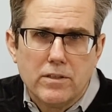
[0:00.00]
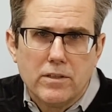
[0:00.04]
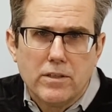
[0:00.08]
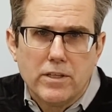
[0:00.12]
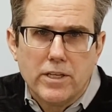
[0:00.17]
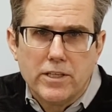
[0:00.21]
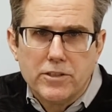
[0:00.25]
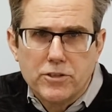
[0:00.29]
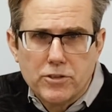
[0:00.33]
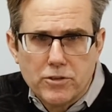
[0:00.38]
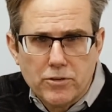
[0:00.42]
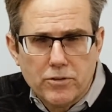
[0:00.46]

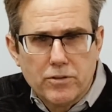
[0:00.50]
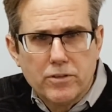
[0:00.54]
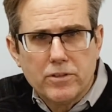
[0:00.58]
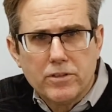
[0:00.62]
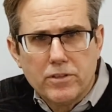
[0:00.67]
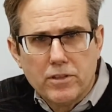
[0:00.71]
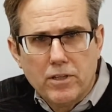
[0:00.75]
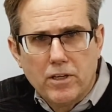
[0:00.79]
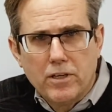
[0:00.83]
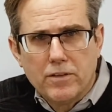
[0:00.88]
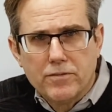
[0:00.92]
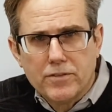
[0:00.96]
and certainly the
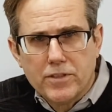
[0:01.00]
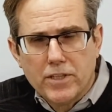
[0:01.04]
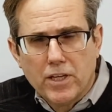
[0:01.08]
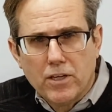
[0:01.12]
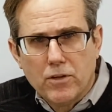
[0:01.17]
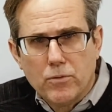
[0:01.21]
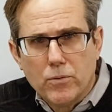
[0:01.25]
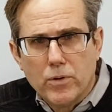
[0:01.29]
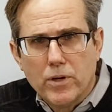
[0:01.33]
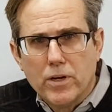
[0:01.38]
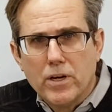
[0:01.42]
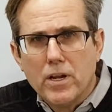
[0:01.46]
law of
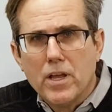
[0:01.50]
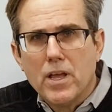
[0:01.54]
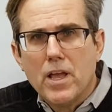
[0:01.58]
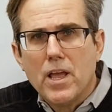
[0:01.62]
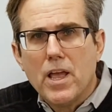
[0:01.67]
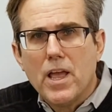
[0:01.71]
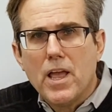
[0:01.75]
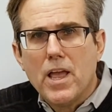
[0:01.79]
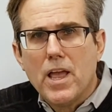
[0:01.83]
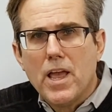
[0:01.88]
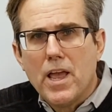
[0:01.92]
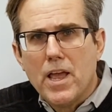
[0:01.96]
Delaware.
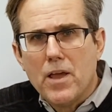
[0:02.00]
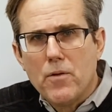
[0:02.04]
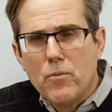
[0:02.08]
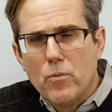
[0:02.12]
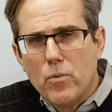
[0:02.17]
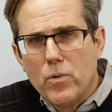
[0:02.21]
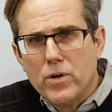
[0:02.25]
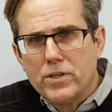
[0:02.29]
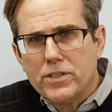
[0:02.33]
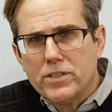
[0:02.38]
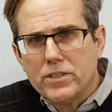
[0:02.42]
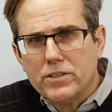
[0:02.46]
And
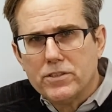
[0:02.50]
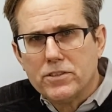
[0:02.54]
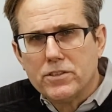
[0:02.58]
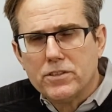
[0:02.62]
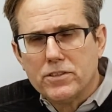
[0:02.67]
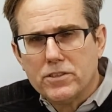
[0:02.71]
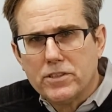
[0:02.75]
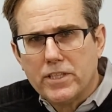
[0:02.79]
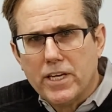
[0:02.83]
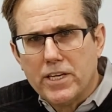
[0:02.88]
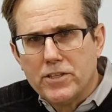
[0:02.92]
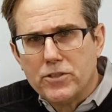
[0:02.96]
what does the
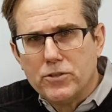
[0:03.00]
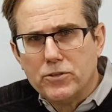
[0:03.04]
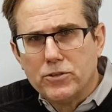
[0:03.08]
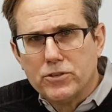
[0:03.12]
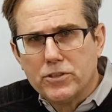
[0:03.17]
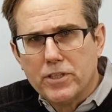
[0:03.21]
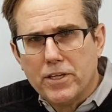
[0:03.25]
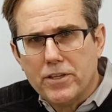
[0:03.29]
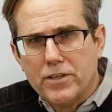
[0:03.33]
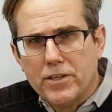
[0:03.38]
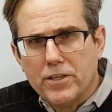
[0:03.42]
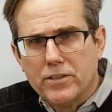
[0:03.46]
statute
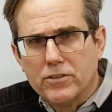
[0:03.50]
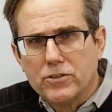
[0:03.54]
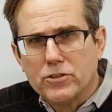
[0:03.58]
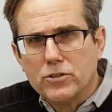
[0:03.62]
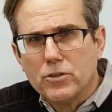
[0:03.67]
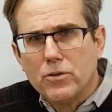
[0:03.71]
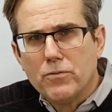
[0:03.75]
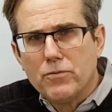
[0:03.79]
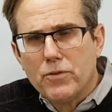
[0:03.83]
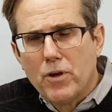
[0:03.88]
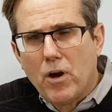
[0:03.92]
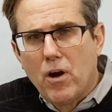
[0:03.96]
say there? So
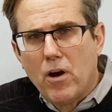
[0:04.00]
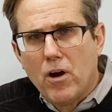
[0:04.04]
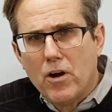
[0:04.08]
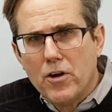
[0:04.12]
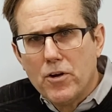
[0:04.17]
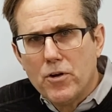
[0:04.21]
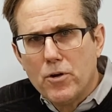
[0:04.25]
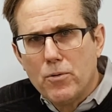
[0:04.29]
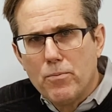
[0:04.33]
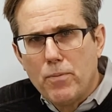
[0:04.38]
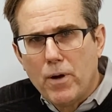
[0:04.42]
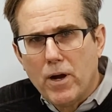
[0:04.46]
if there are
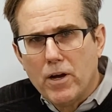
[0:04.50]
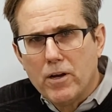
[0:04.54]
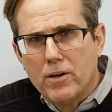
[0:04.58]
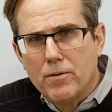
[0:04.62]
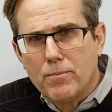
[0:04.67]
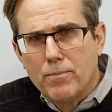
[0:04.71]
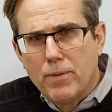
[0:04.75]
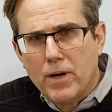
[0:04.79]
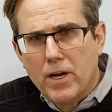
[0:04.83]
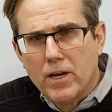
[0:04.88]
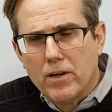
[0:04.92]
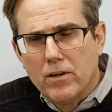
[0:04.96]
no
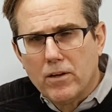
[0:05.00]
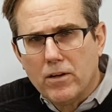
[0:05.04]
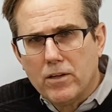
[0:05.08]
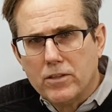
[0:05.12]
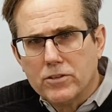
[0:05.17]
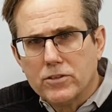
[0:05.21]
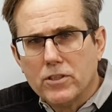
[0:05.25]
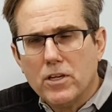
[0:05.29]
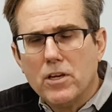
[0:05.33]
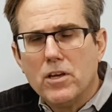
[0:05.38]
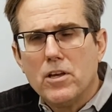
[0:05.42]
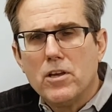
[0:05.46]
bylaws,
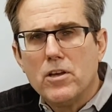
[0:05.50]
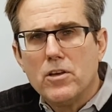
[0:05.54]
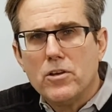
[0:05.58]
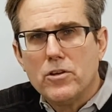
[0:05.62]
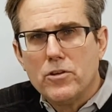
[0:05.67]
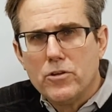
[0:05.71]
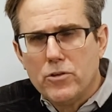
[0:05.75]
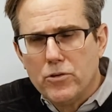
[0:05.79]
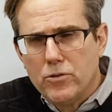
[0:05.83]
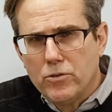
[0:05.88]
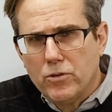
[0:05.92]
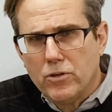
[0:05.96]

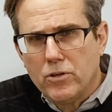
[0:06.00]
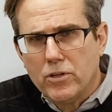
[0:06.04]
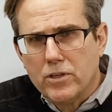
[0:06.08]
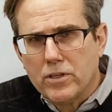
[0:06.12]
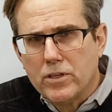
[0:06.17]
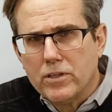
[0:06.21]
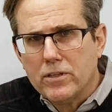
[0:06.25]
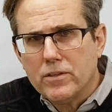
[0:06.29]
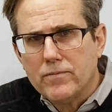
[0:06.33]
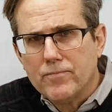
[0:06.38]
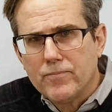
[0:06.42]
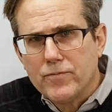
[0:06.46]
you look
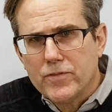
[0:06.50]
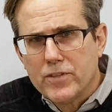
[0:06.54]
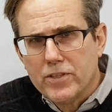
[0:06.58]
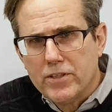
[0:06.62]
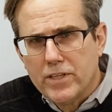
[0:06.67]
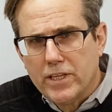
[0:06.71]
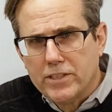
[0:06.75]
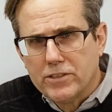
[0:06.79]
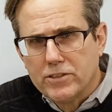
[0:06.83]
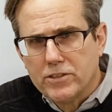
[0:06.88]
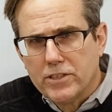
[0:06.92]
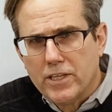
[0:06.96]
to
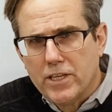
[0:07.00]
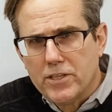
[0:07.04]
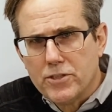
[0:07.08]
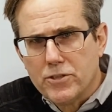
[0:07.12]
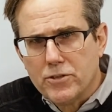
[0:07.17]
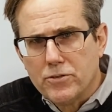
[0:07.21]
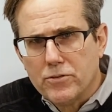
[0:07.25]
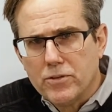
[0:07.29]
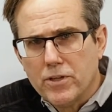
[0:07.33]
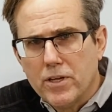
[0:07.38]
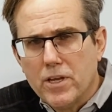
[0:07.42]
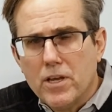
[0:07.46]
that
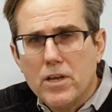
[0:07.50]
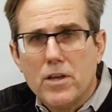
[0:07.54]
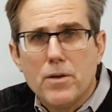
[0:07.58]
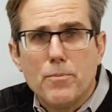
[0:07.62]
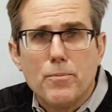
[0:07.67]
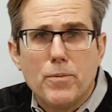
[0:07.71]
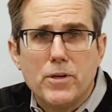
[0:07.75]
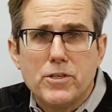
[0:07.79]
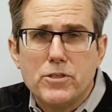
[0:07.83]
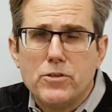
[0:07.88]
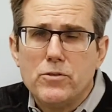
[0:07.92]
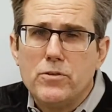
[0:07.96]
statute.
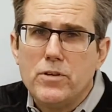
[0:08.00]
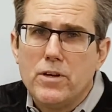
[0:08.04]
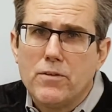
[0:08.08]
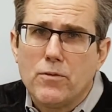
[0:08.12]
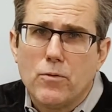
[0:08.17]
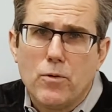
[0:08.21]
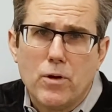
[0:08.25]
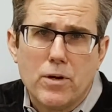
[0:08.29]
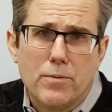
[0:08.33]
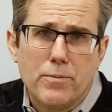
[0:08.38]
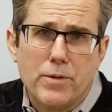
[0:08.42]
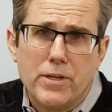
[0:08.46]
But you never
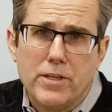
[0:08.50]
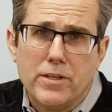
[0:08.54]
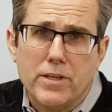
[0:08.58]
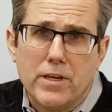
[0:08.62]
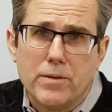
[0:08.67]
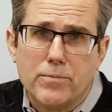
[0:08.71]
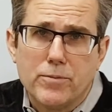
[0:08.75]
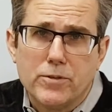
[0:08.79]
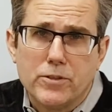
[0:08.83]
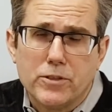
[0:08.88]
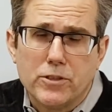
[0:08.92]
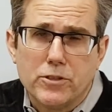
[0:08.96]
want to be in that
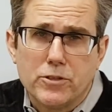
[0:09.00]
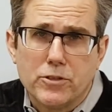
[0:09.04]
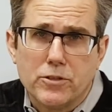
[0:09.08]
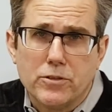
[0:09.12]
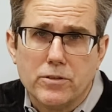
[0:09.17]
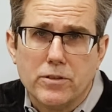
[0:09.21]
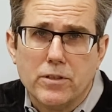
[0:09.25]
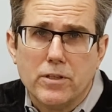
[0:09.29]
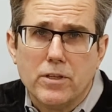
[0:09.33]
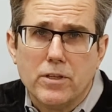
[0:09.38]
position,